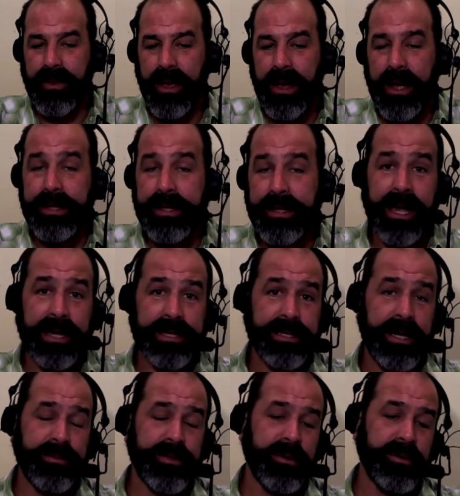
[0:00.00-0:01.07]
in any case,
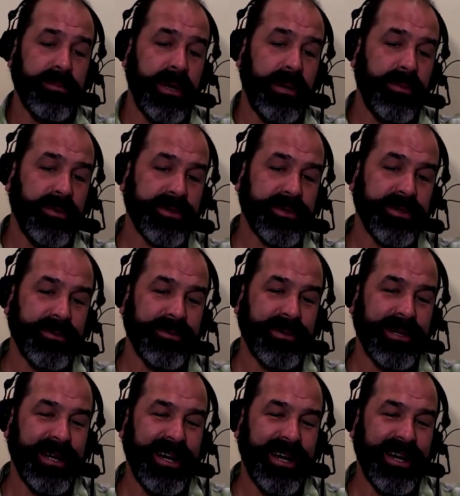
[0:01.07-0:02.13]
I'm starting to mumble,
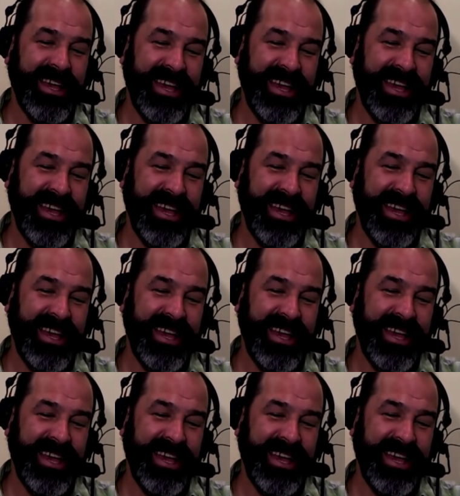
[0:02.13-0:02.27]
so uh,